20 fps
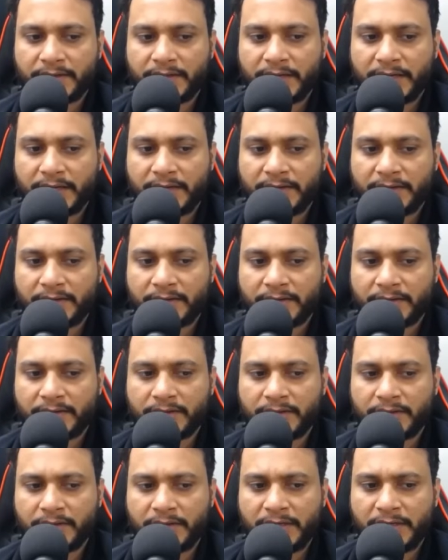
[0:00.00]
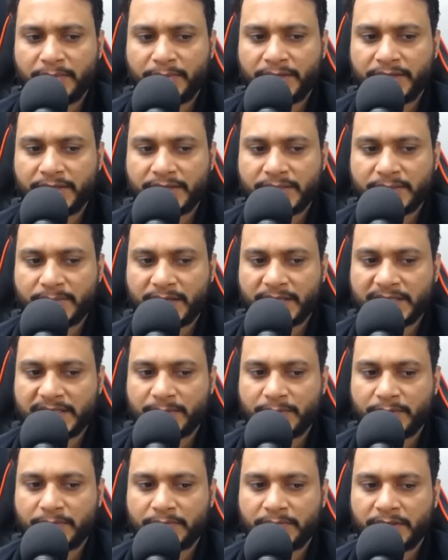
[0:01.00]
And the limit is
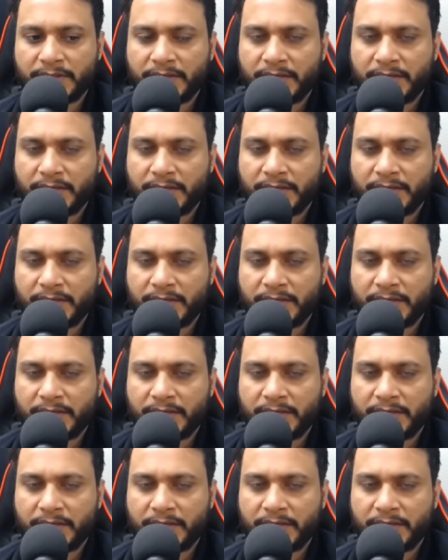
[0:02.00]
maximum